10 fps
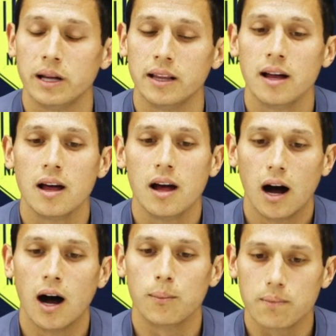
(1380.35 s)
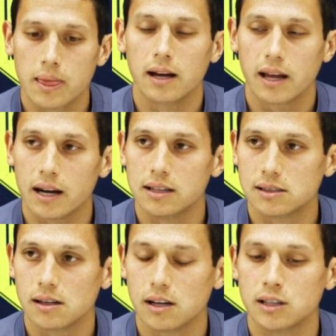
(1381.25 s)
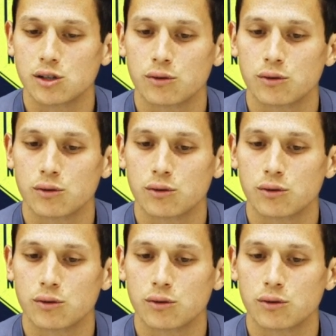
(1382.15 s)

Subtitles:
And again, it's a